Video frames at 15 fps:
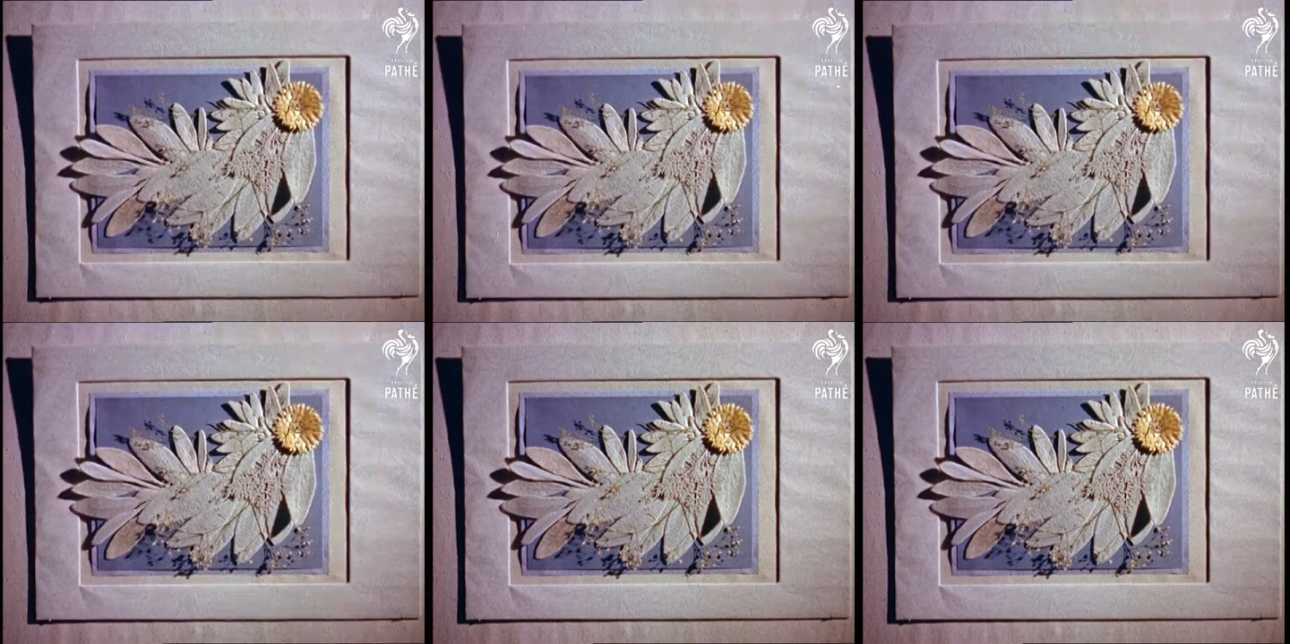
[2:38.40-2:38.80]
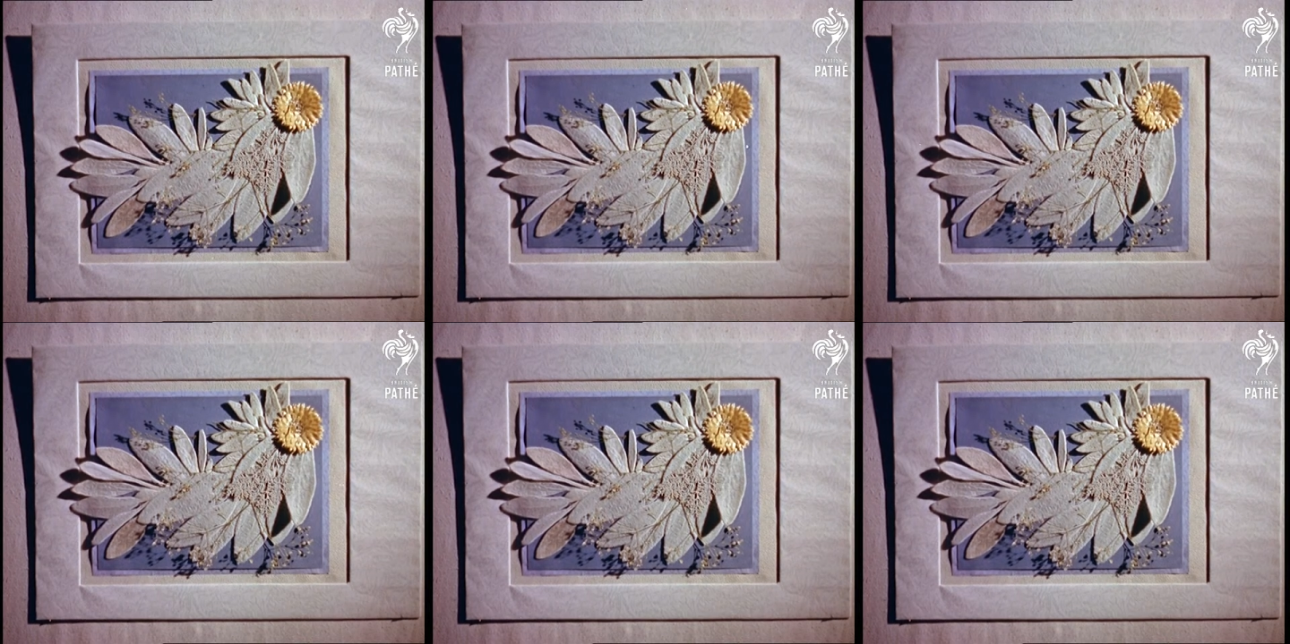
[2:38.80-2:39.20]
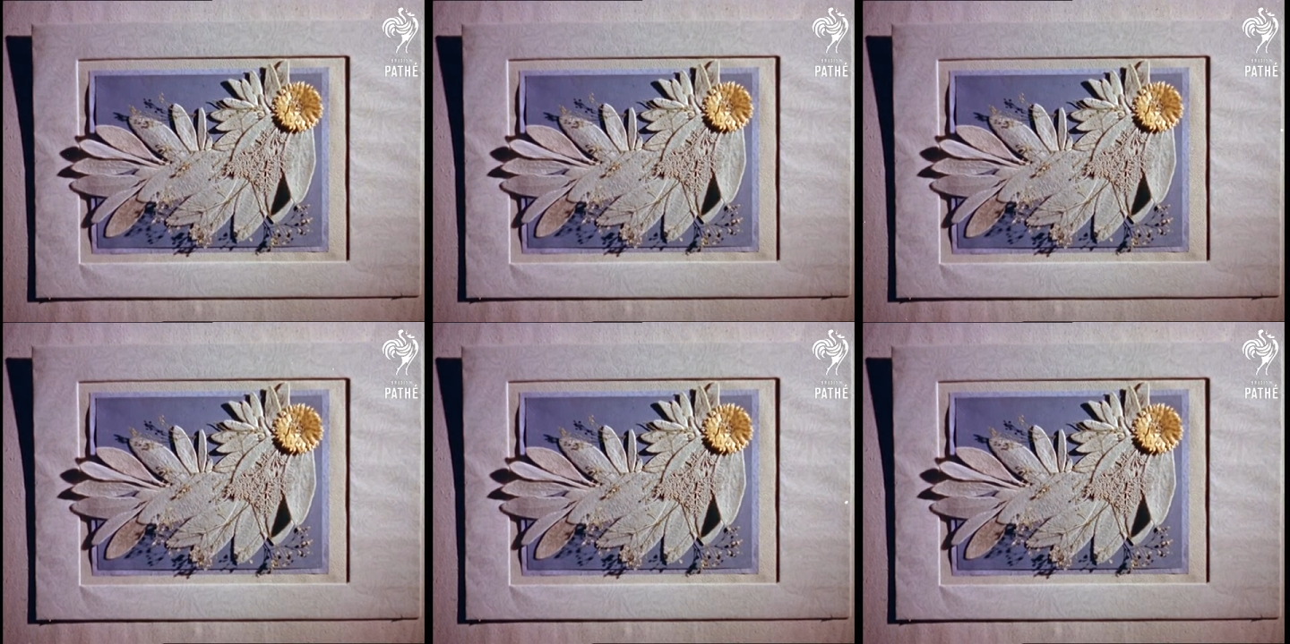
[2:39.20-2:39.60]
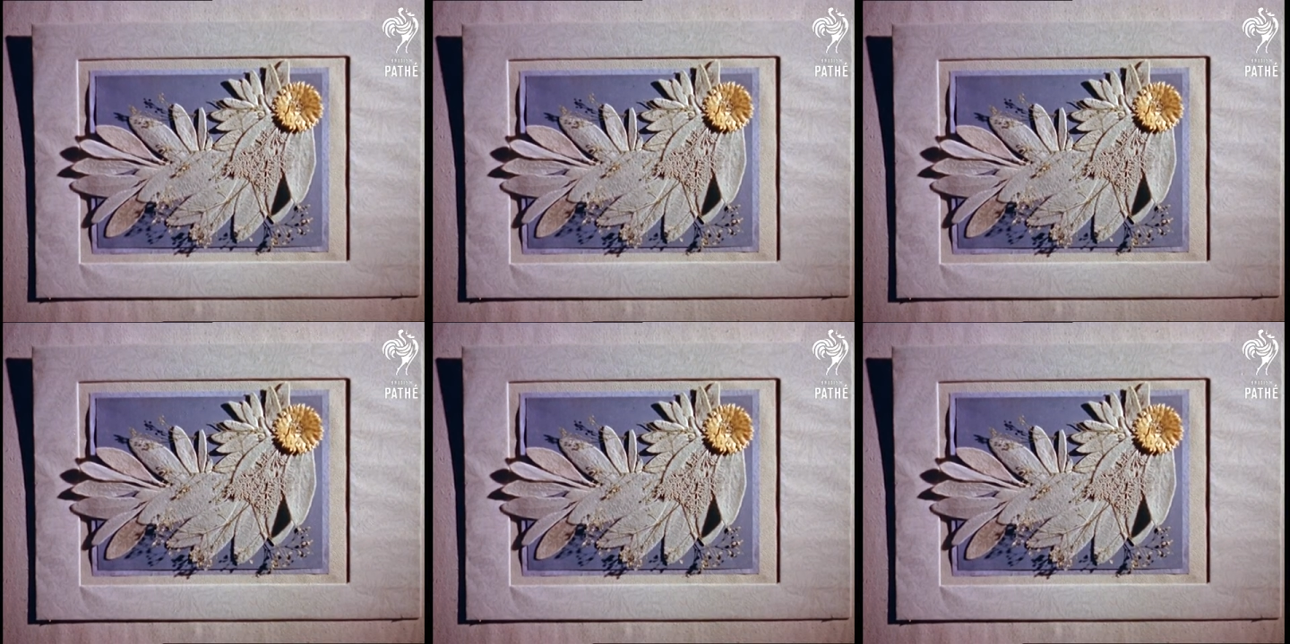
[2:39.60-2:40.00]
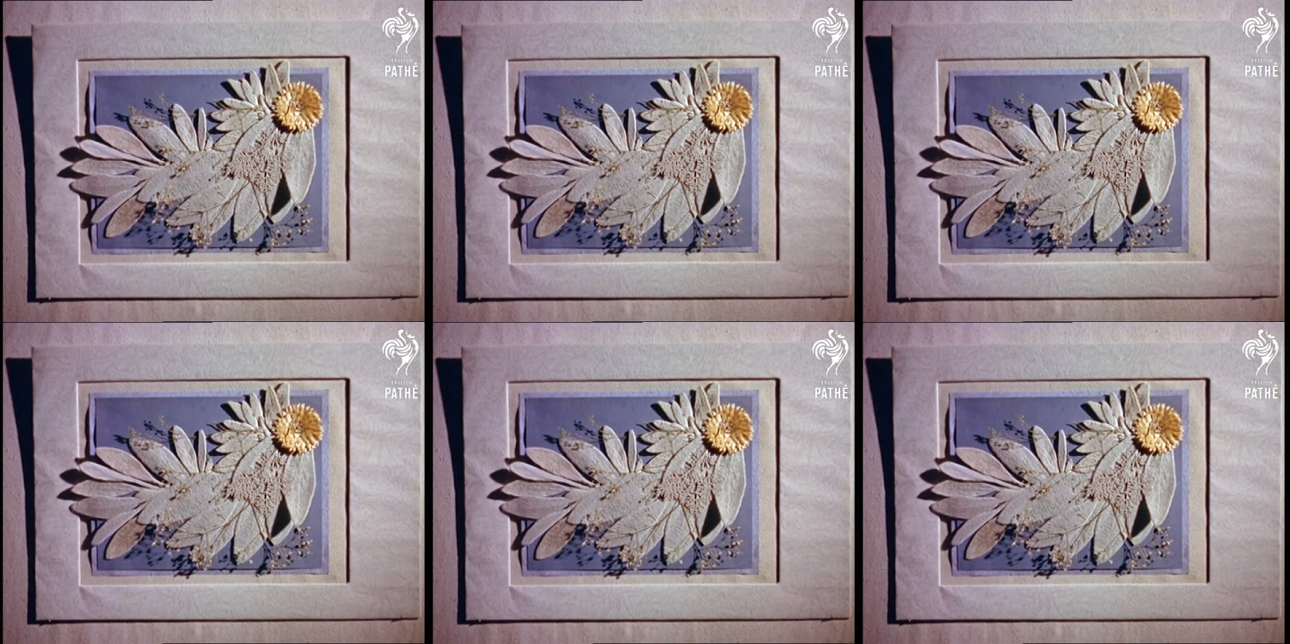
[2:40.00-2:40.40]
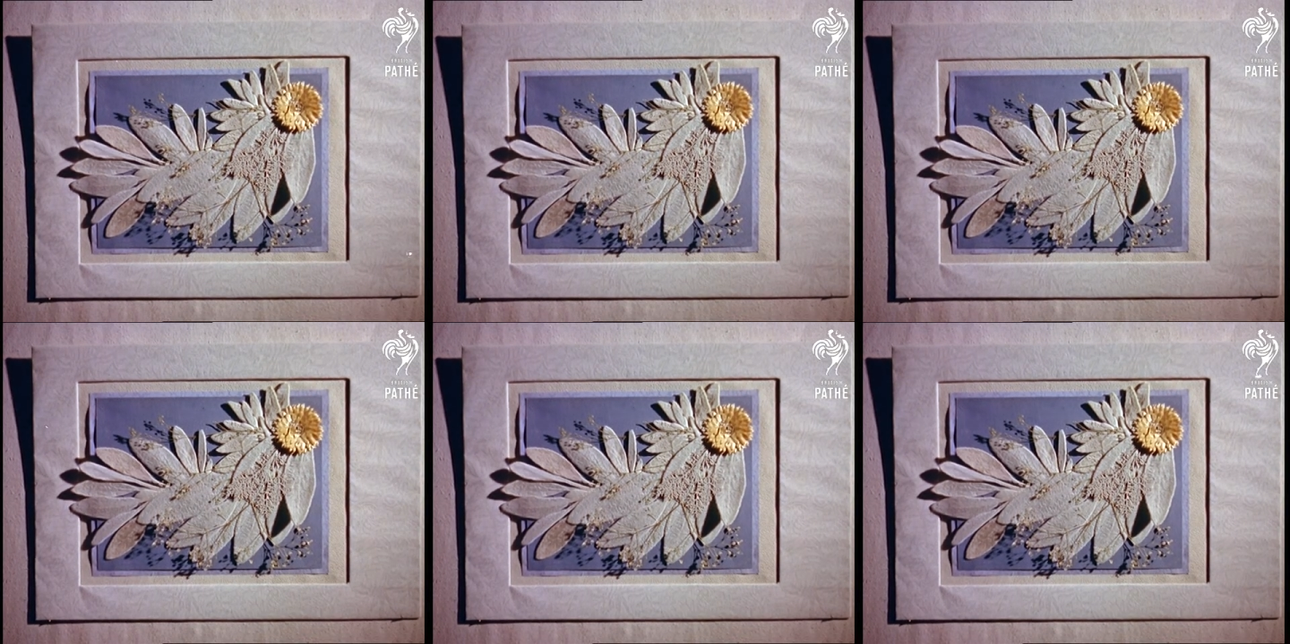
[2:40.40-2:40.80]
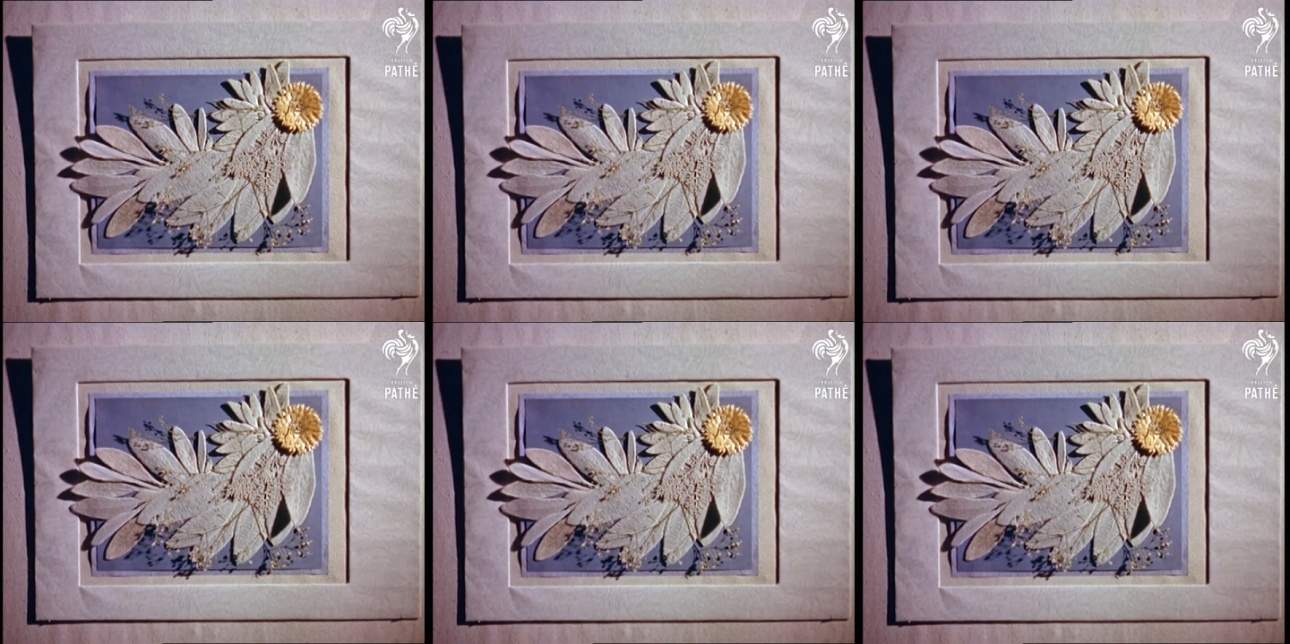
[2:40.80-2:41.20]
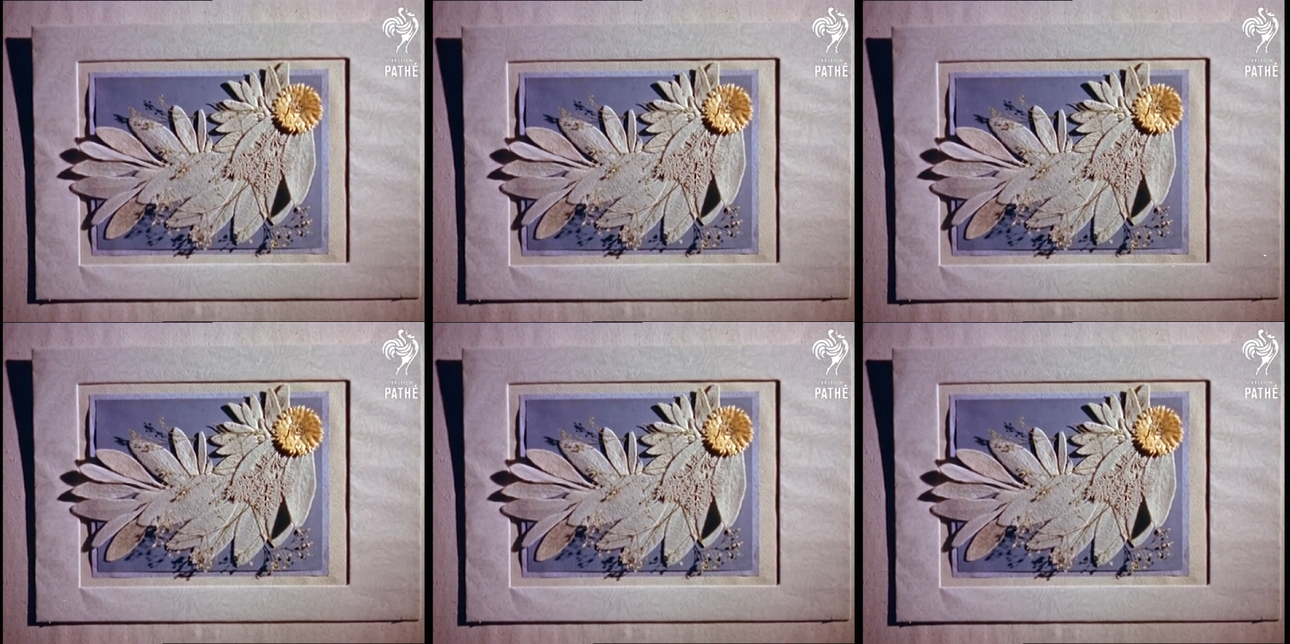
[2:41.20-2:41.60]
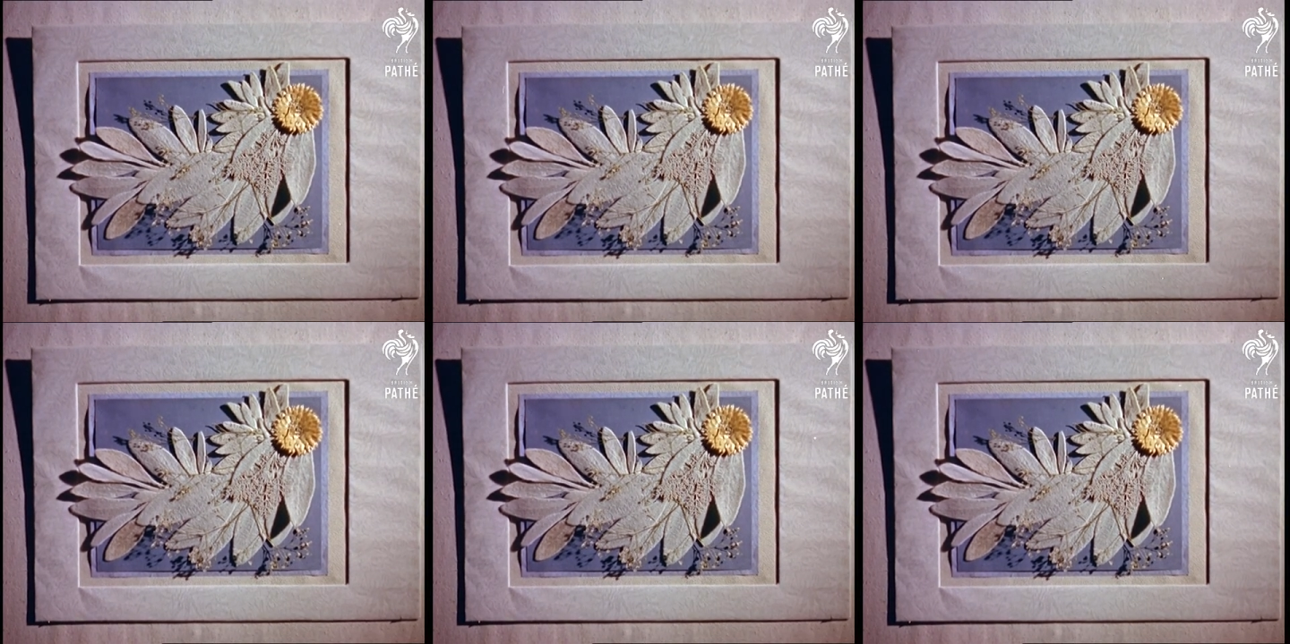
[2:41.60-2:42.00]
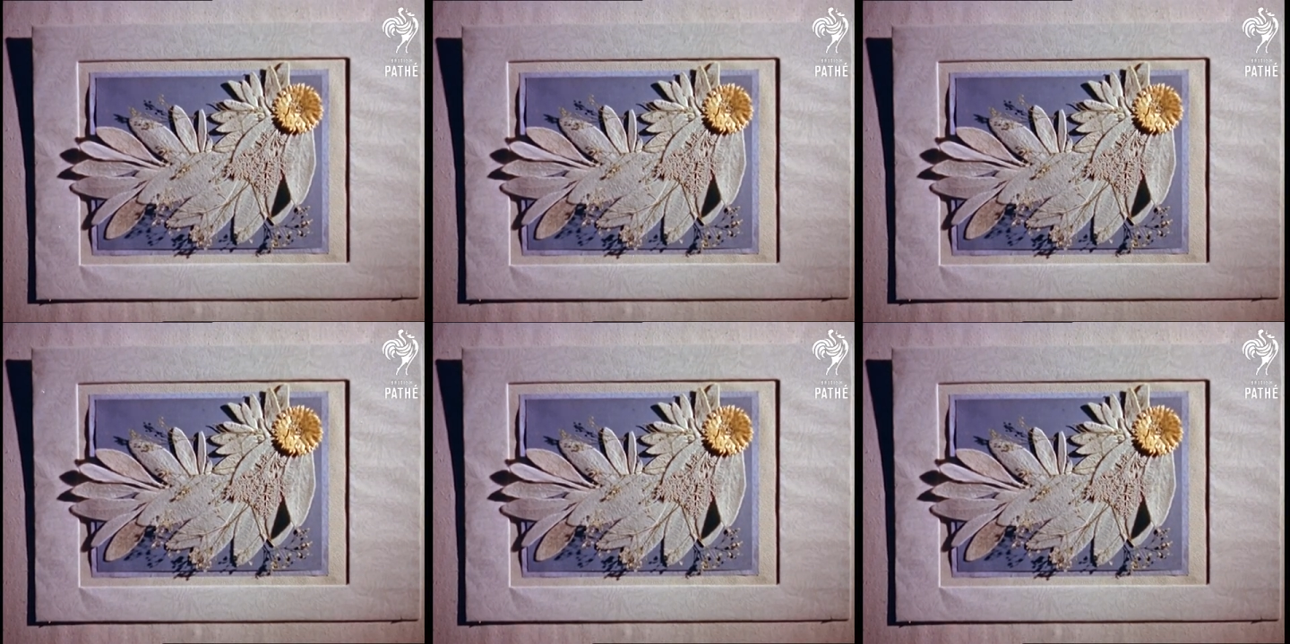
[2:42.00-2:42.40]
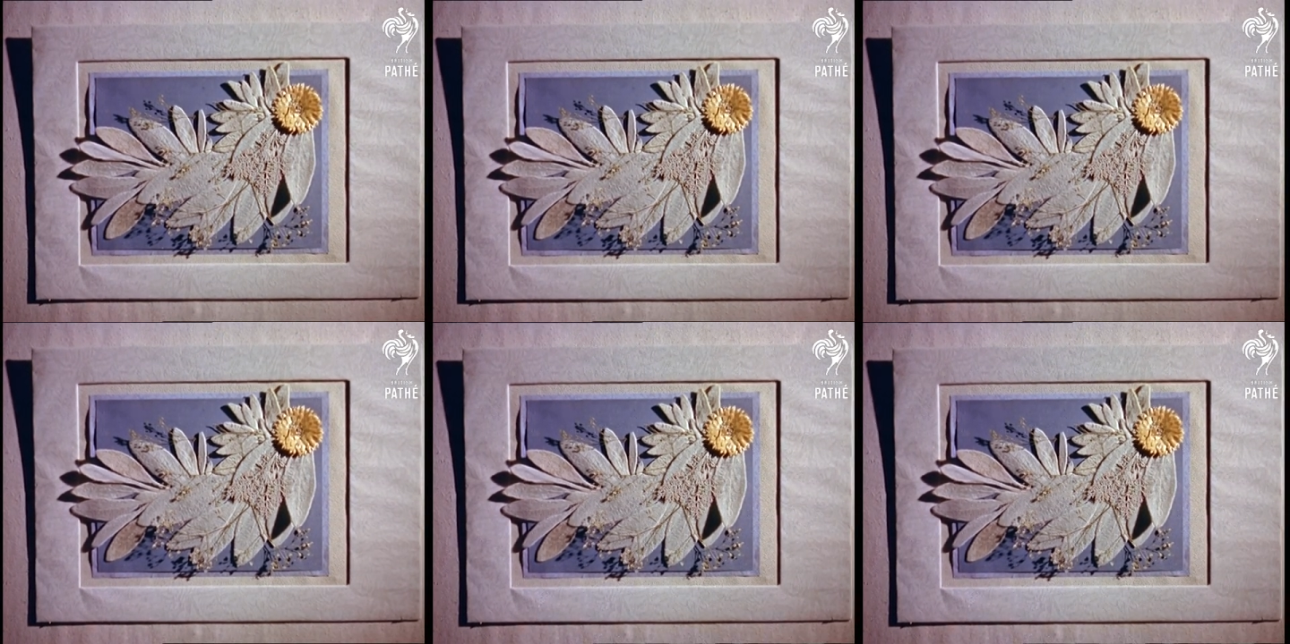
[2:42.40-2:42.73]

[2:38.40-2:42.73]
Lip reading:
No face is visible, so there are no lips to read.